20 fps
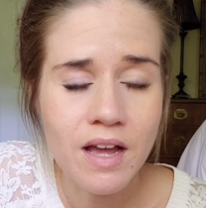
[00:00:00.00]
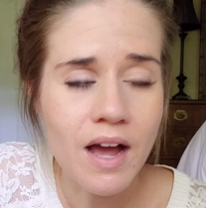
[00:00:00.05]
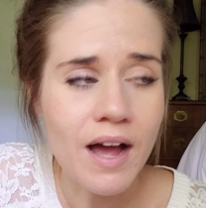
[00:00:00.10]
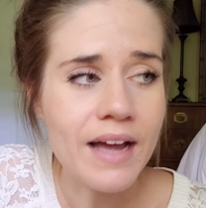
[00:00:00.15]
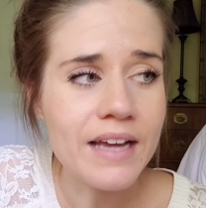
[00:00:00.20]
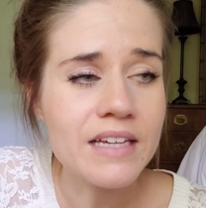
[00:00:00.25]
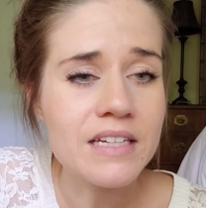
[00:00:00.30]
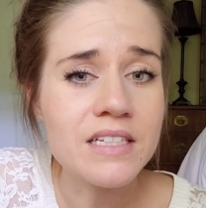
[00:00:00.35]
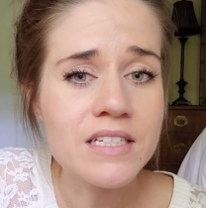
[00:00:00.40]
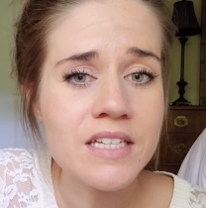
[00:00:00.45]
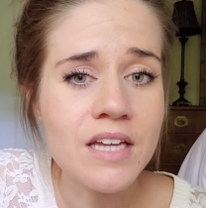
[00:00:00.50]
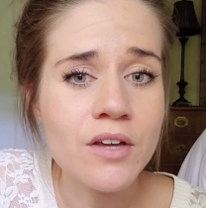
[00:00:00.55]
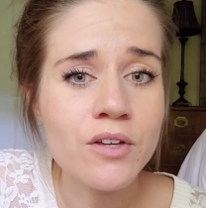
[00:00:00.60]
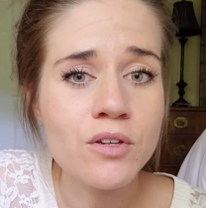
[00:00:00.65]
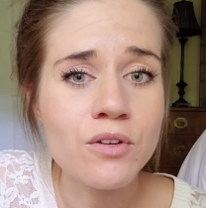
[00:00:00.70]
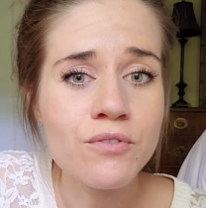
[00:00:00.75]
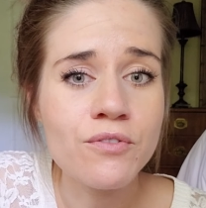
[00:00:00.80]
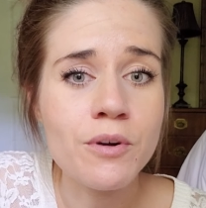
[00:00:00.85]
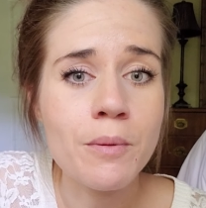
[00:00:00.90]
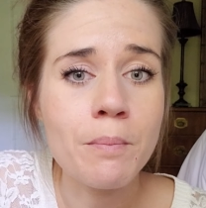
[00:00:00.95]
I can tell
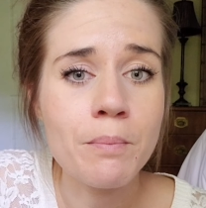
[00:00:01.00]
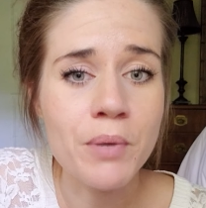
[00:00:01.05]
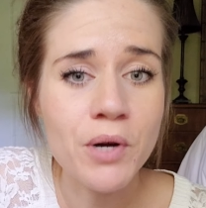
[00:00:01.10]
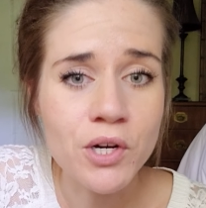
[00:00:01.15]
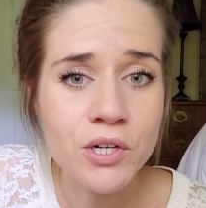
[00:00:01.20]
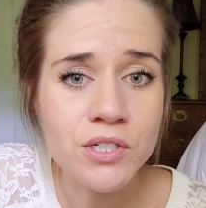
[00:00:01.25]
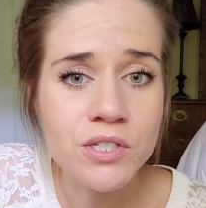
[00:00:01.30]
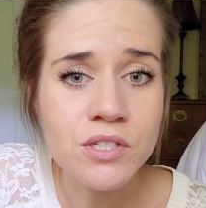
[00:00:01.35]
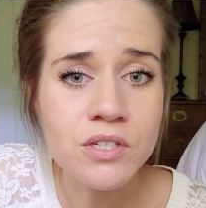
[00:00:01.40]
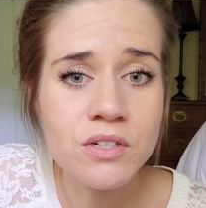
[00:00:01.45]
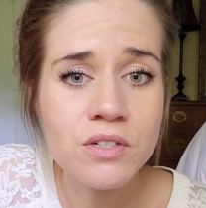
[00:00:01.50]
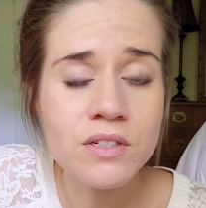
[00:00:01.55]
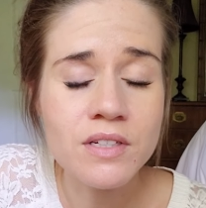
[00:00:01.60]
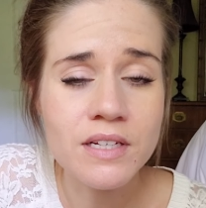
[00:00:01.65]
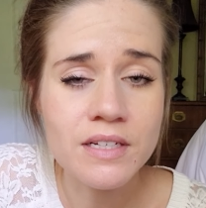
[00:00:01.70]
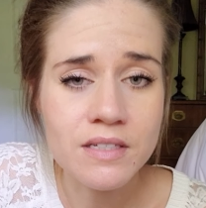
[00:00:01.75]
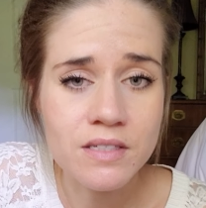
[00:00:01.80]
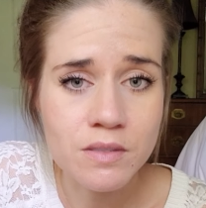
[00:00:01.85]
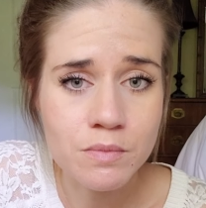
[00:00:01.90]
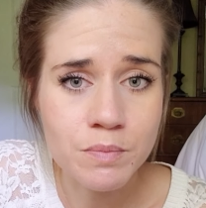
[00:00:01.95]
you from personal
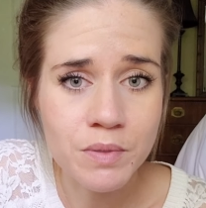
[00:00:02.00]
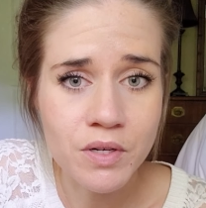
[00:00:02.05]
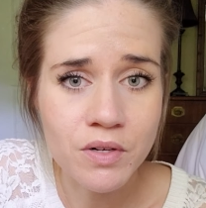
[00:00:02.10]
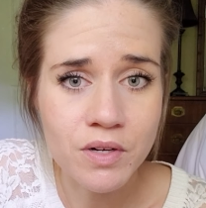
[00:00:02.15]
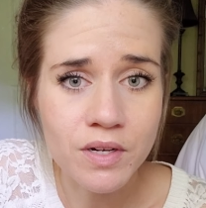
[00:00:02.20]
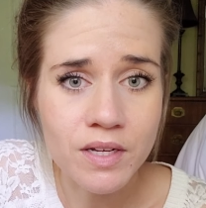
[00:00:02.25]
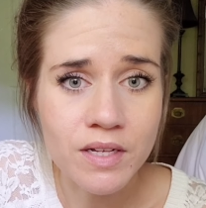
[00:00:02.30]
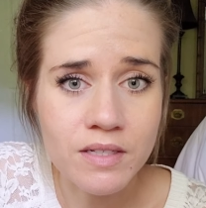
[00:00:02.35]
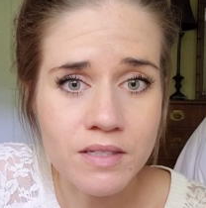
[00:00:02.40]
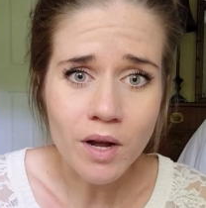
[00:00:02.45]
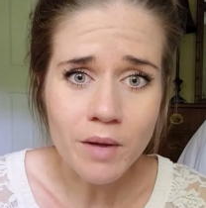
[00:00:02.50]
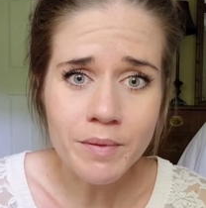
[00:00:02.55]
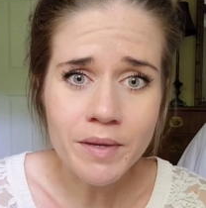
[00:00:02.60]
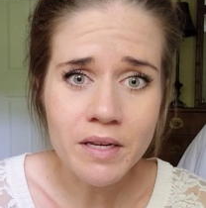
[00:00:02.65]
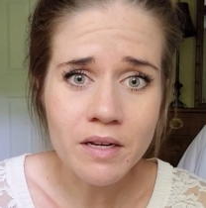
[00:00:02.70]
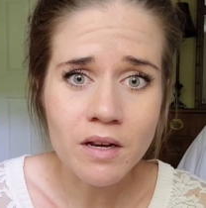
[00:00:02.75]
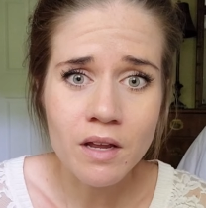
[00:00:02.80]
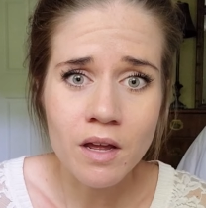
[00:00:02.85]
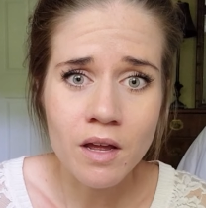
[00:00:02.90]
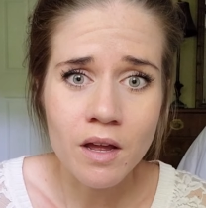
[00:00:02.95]
experience. I
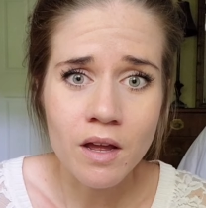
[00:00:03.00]
mean,